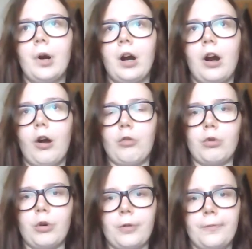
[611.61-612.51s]

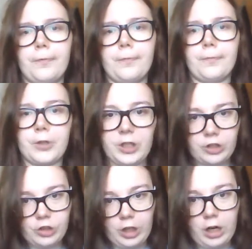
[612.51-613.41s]
our free
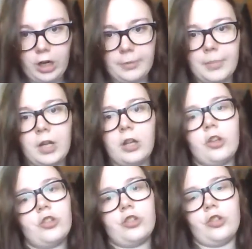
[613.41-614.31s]
time
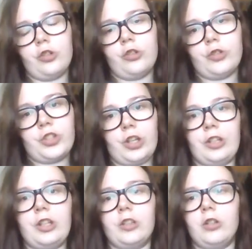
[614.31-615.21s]
to
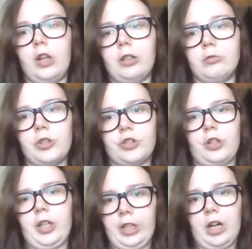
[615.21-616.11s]
studying the language,
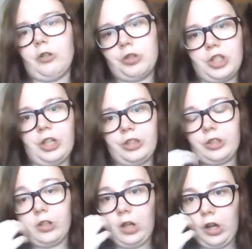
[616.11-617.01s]
like outside
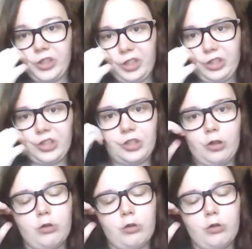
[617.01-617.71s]
classes. So,